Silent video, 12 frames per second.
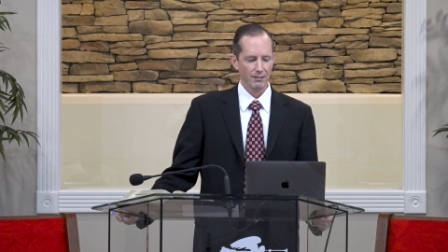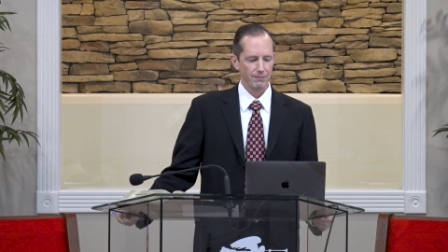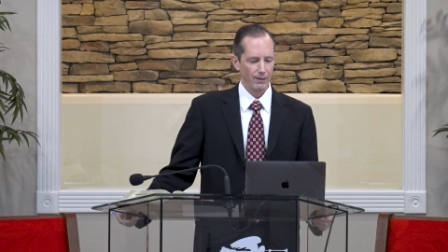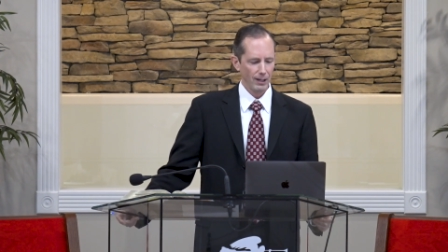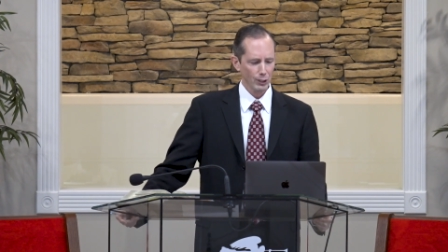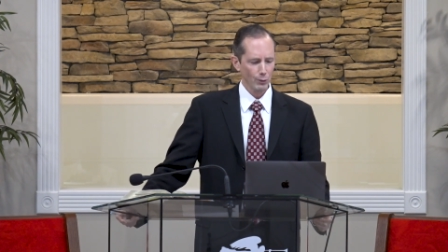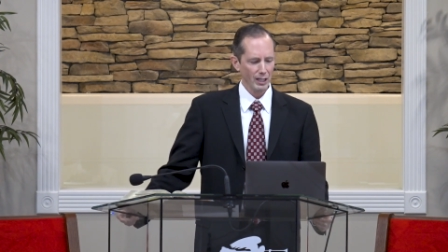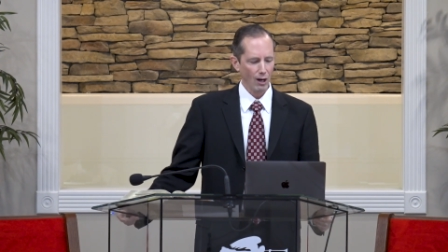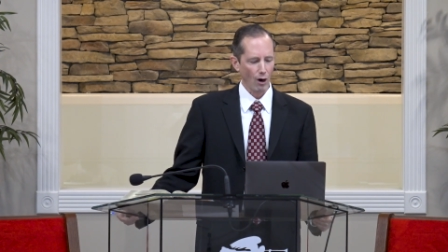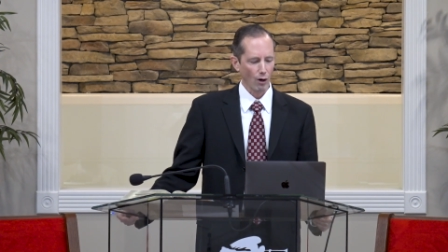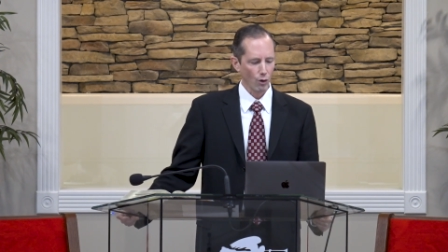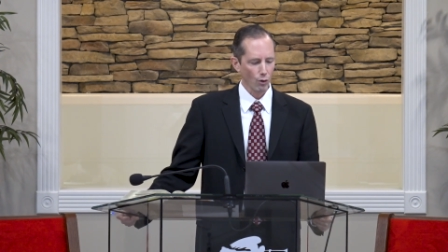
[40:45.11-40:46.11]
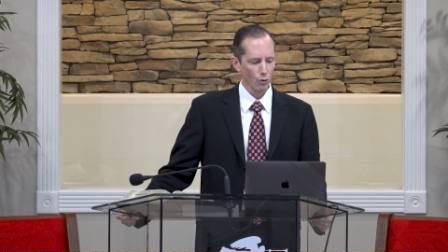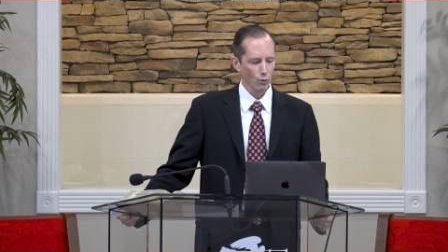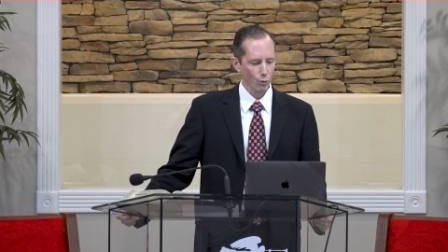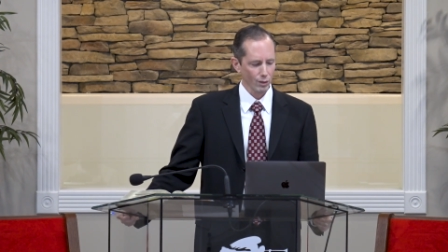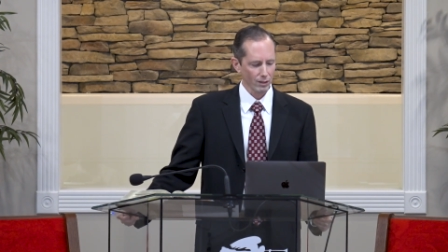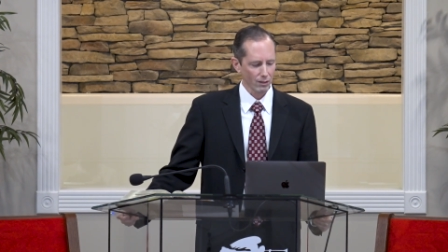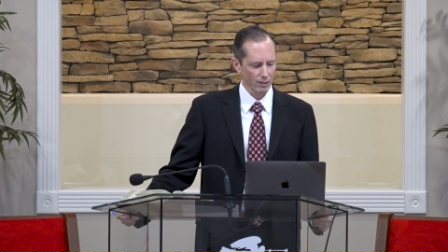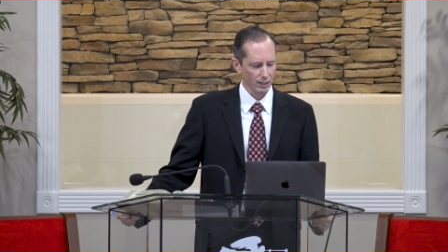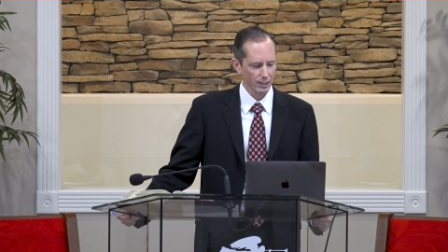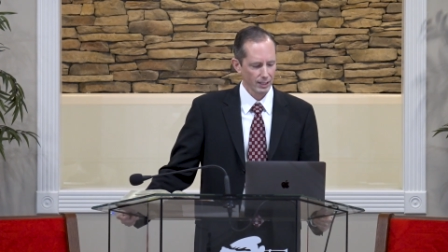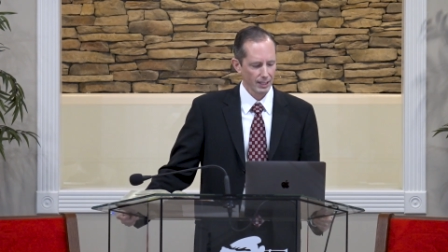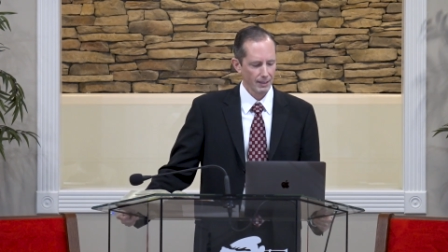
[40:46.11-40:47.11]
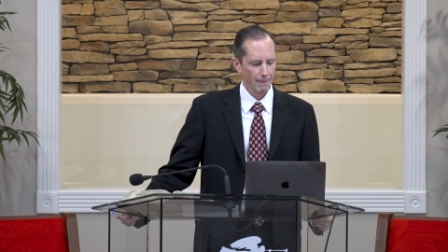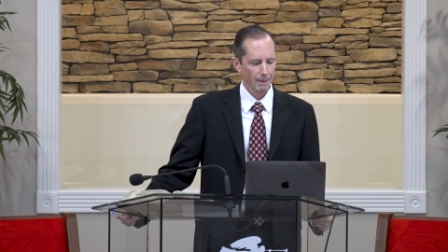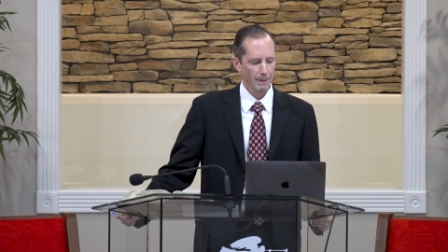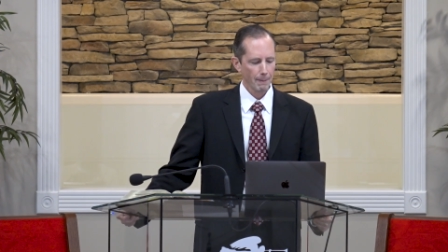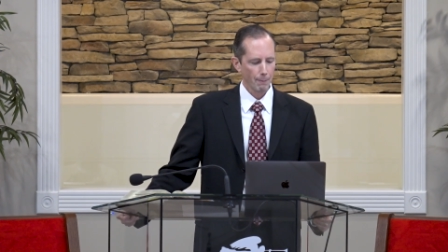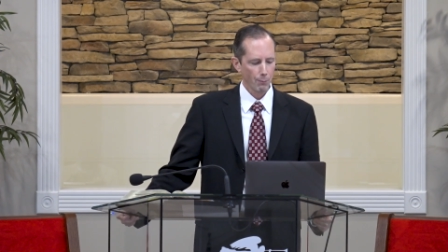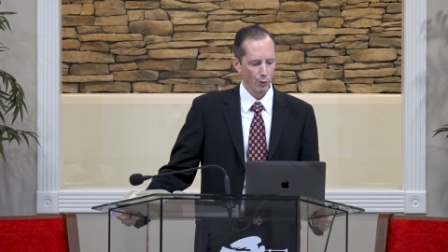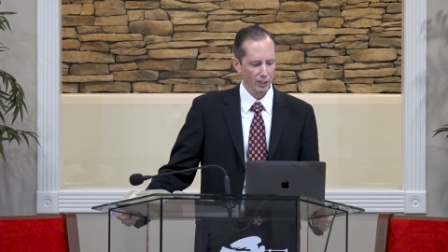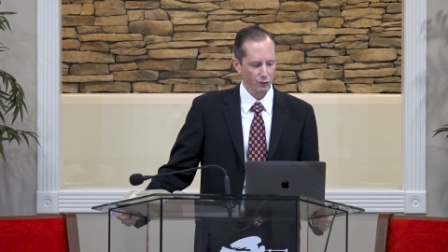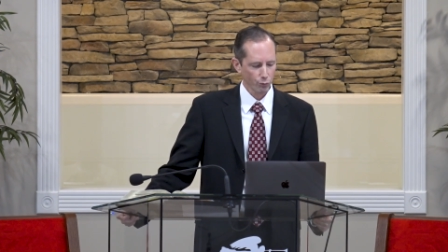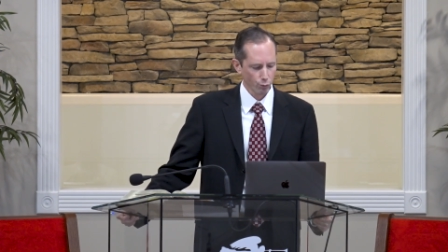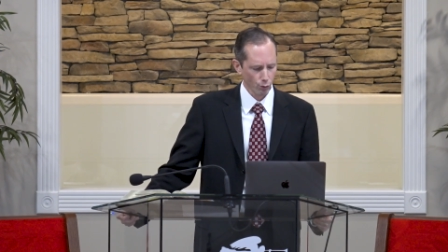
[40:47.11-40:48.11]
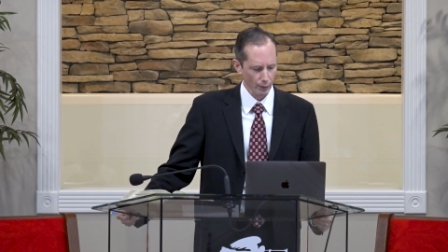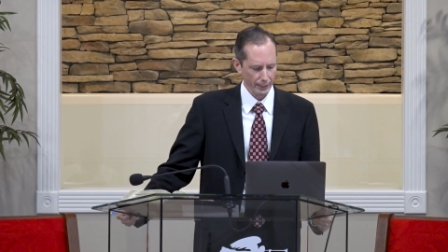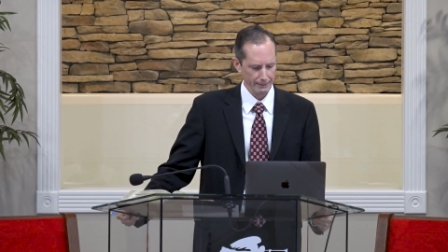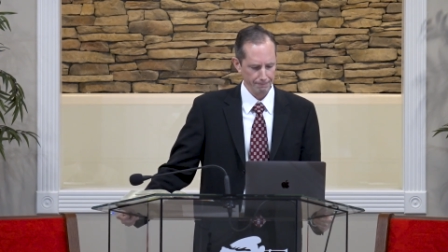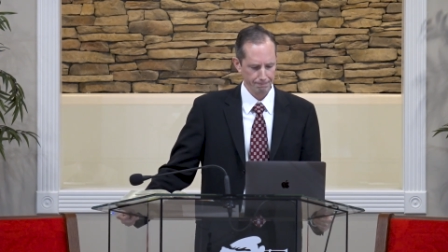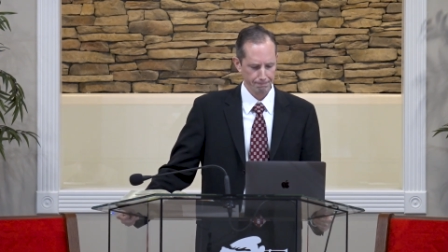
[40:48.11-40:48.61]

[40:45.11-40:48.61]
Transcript: Following our own will brings ruin.